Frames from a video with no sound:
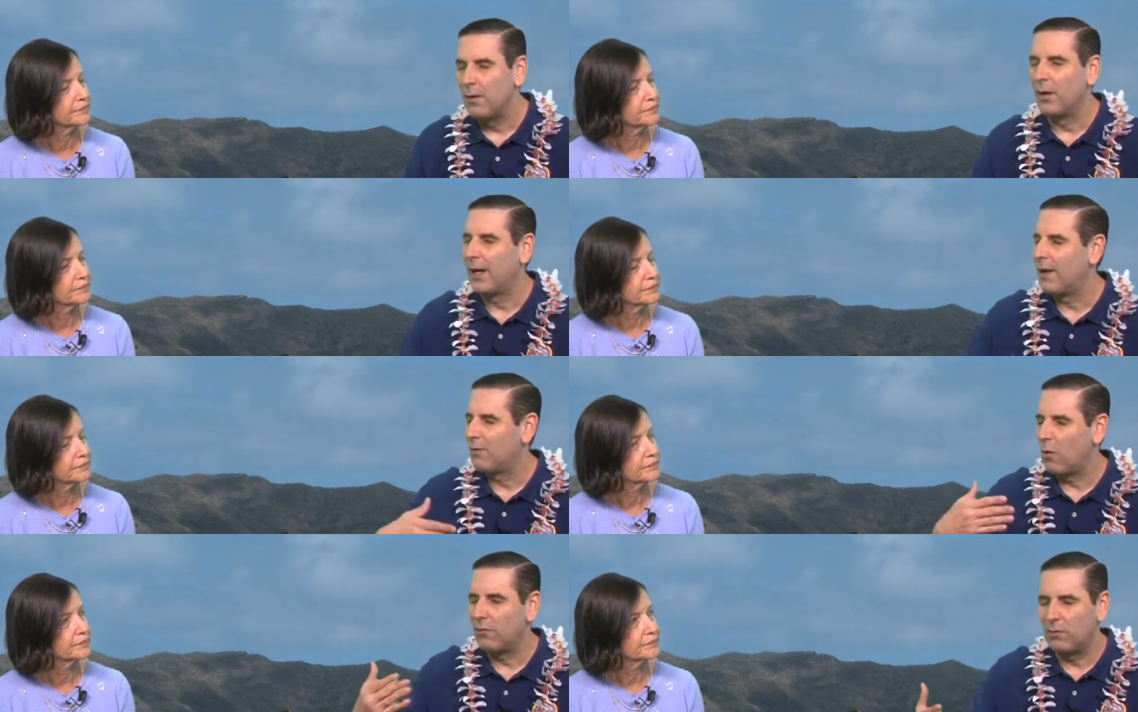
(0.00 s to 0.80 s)
Speaker 1: The case
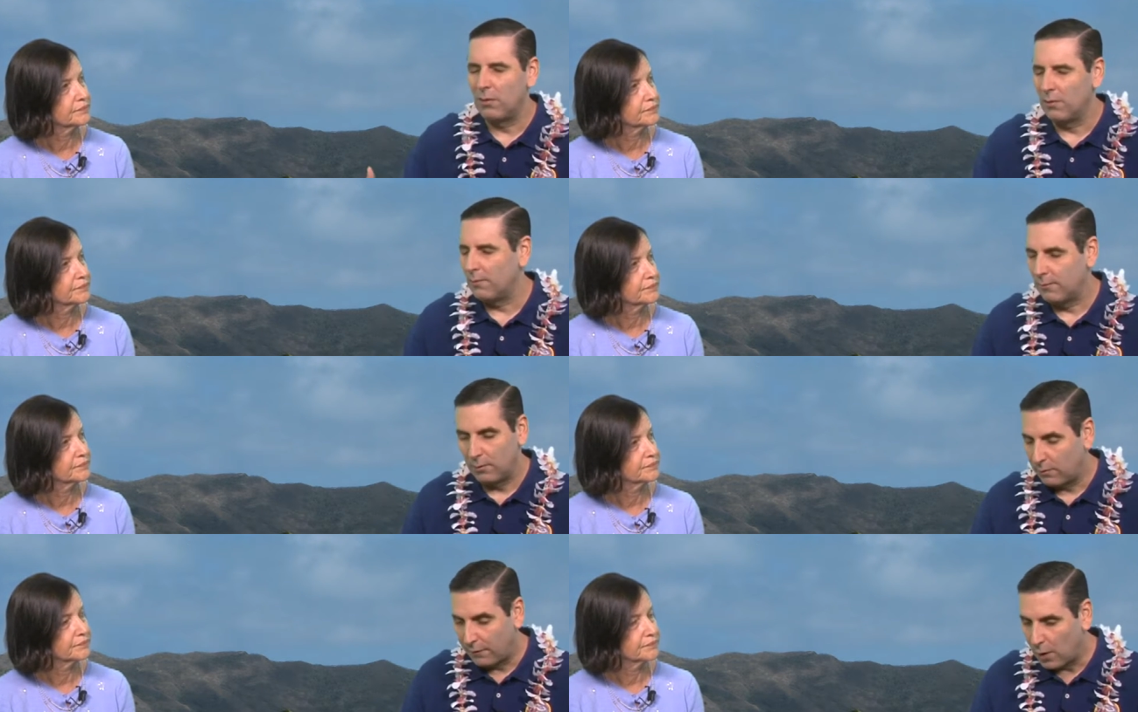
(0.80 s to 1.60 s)
goes to
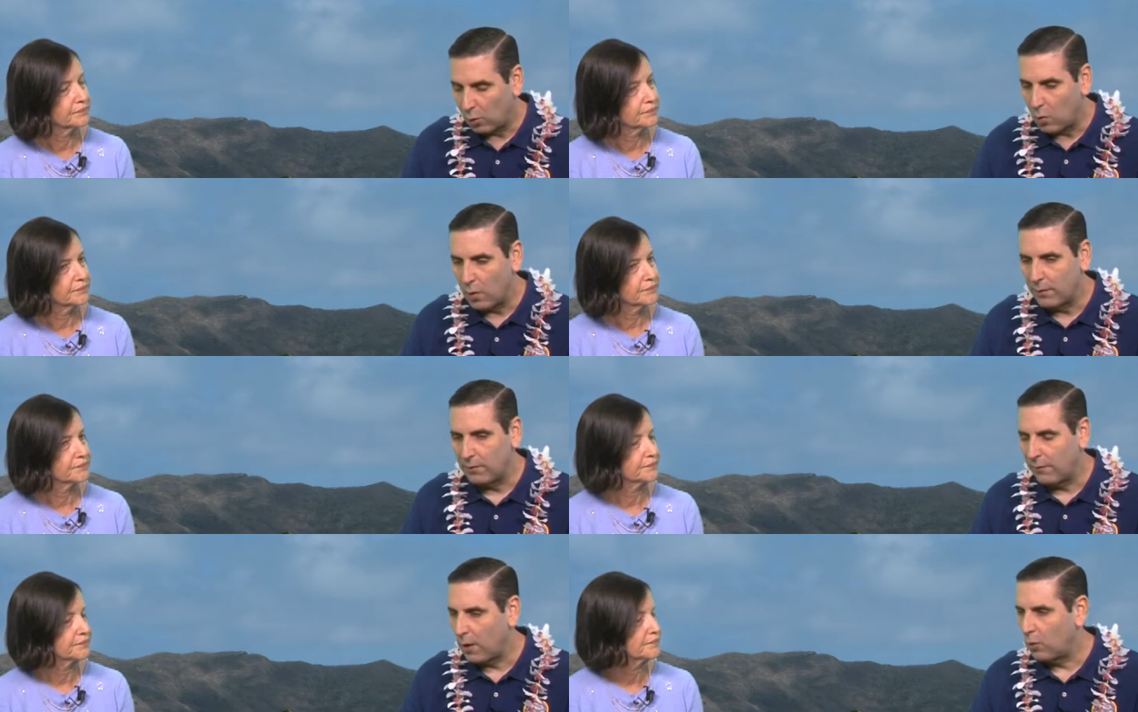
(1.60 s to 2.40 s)
the federal courts.
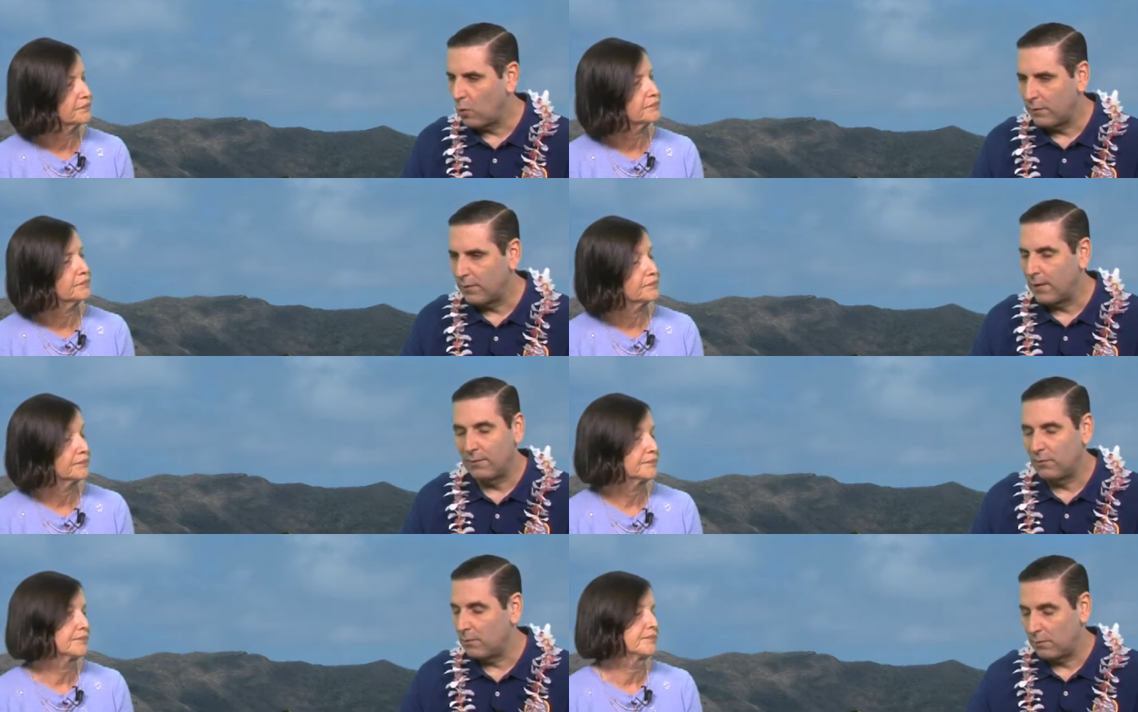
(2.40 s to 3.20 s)
The federal court
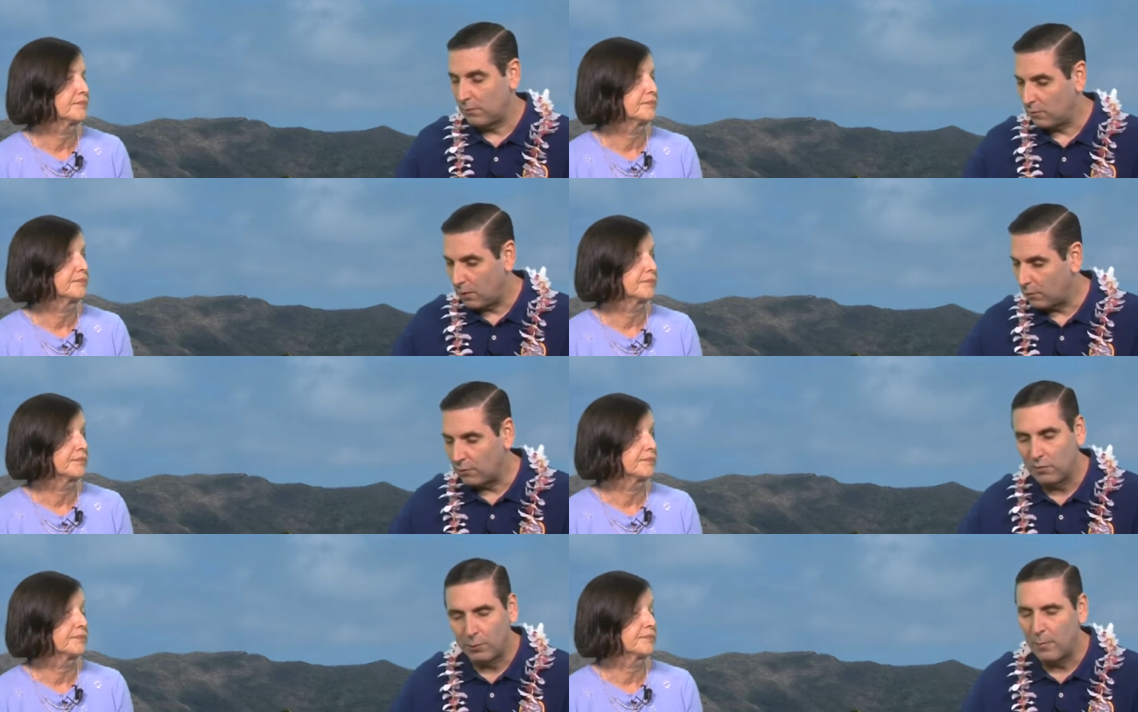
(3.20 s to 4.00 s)
says under the
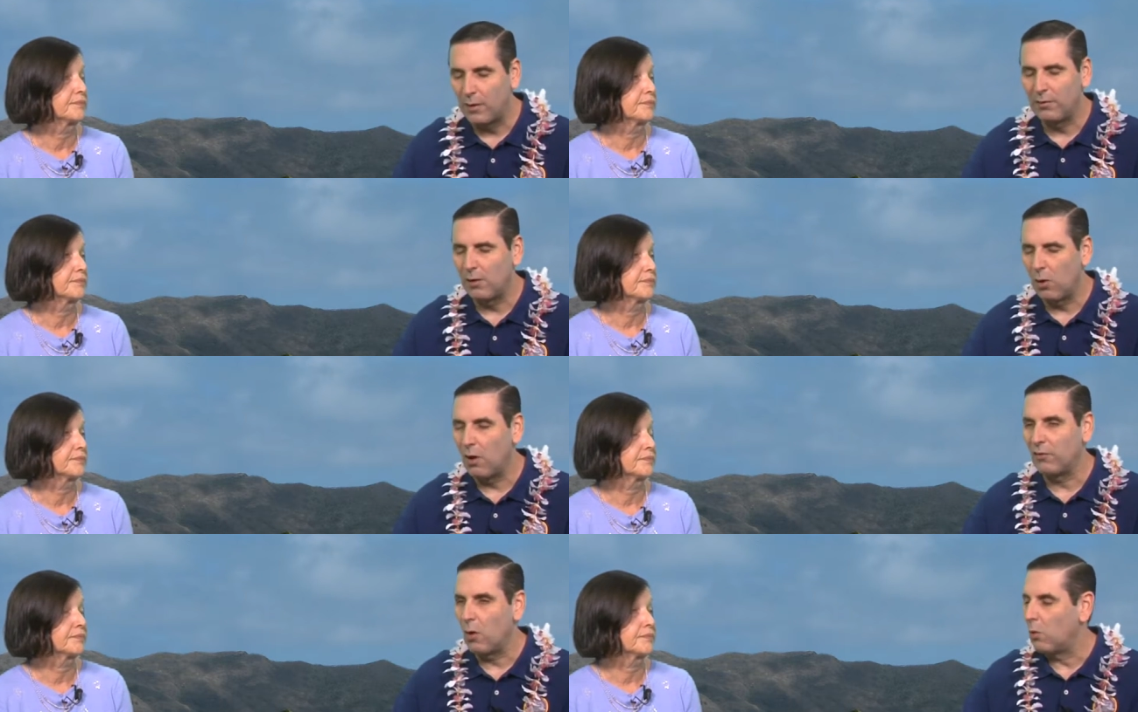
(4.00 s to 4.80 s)
supremacy
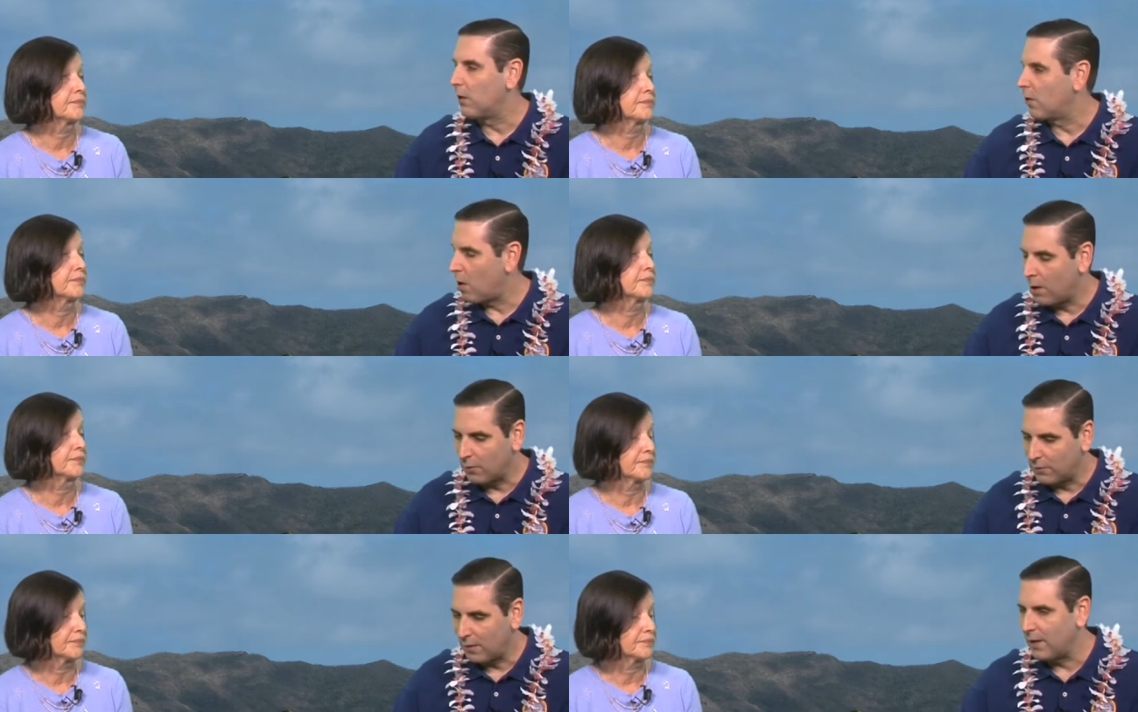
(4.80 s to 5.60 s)
clause, only
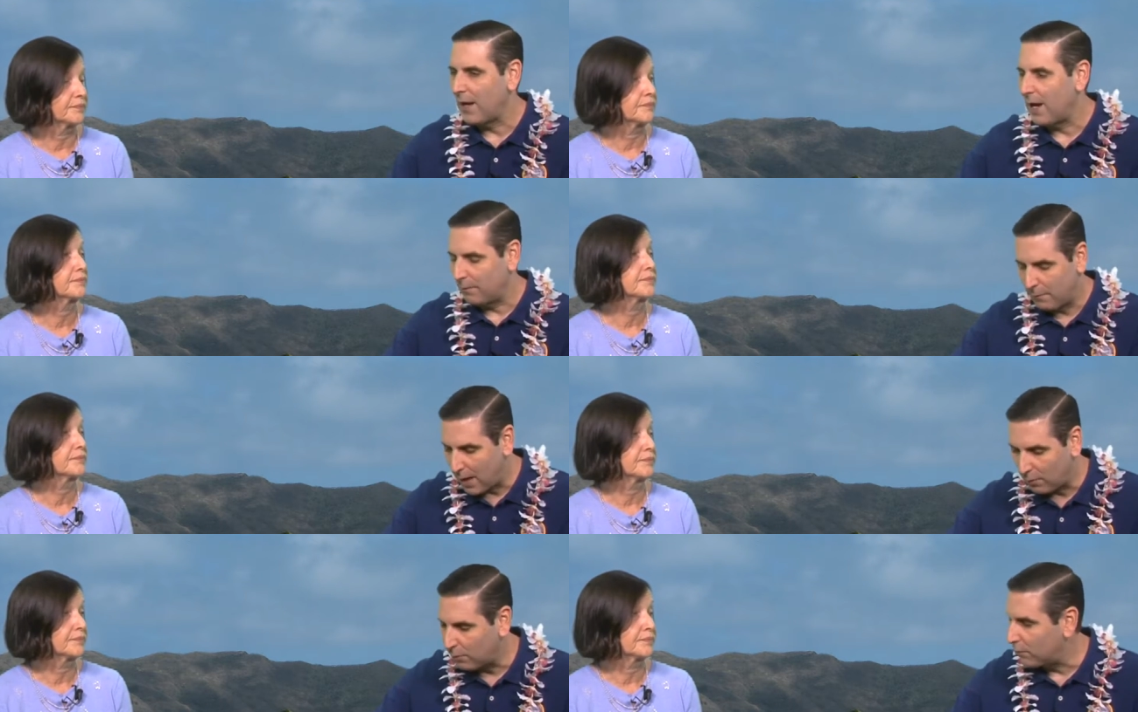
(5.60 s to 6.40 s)
Congress can enact
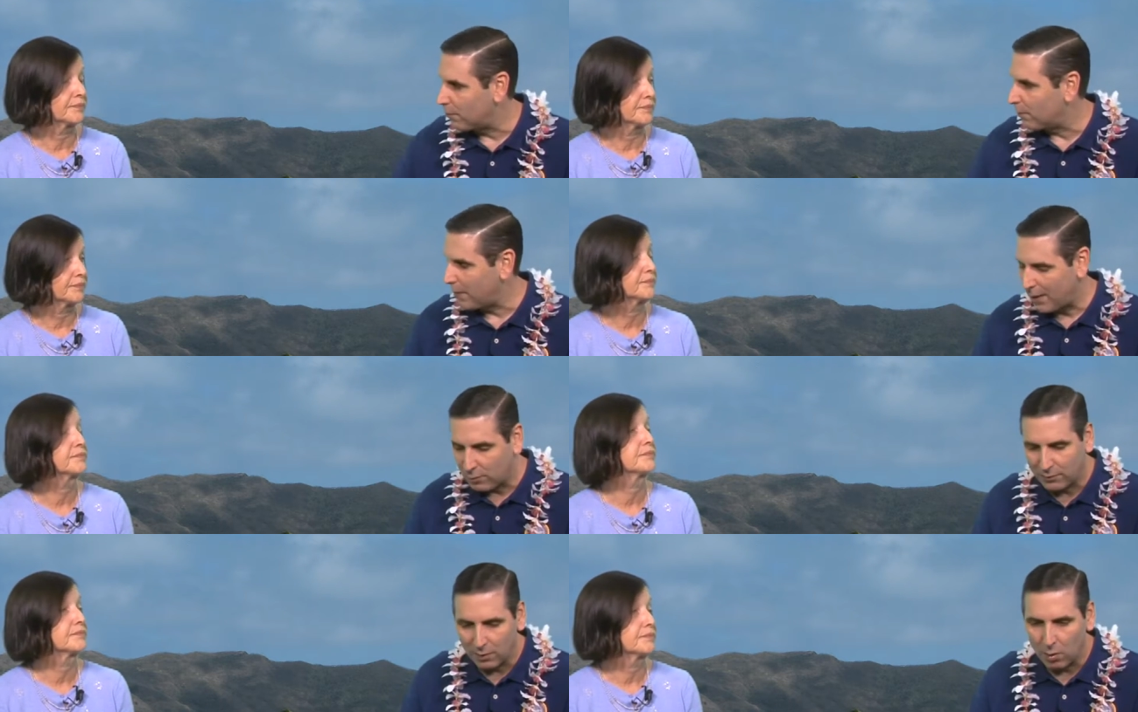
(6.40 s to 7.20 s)

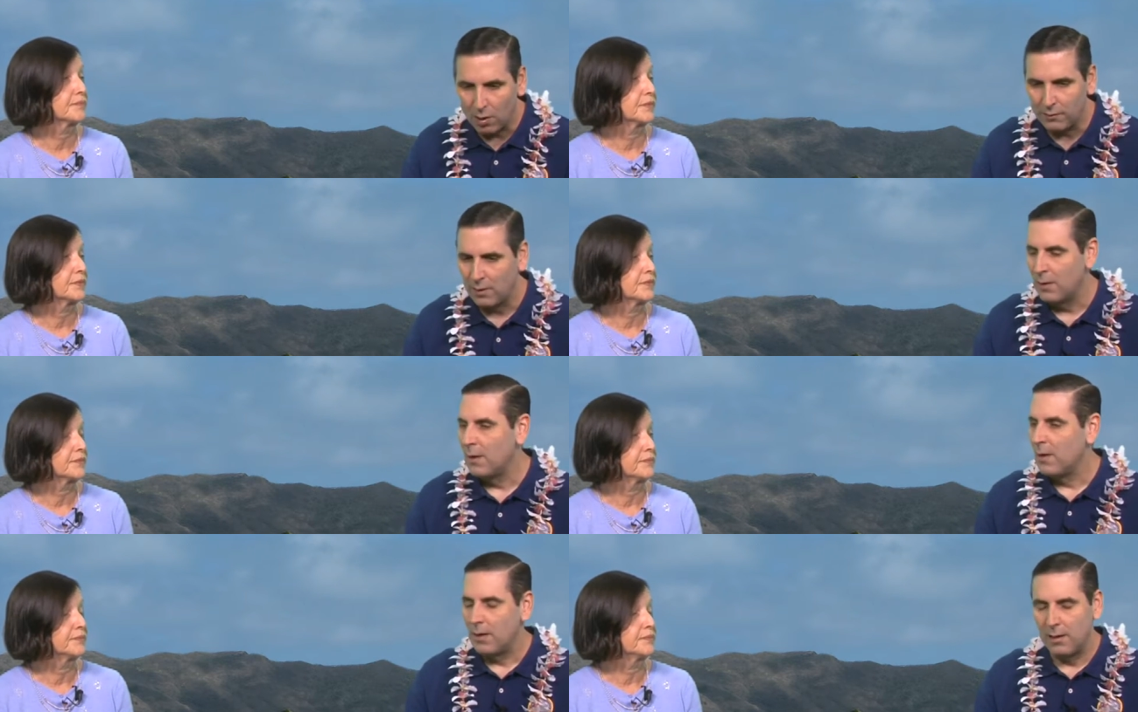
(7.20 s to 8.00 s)
bankruptcy laws.
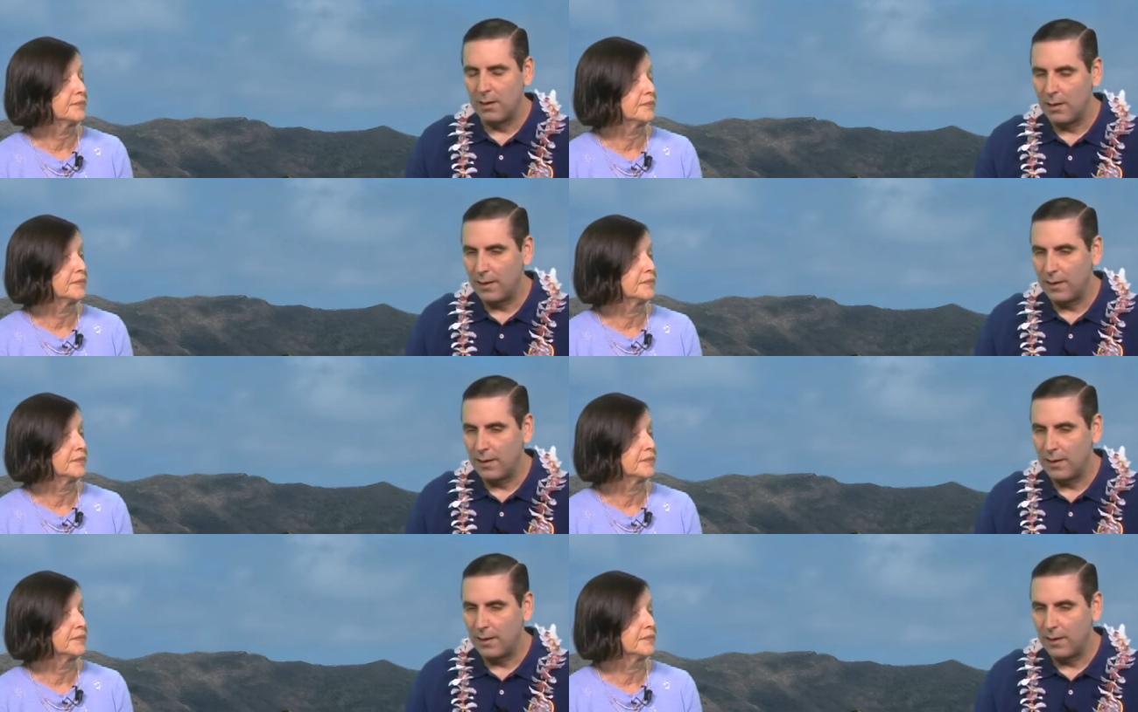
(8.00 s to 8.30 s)
Uh,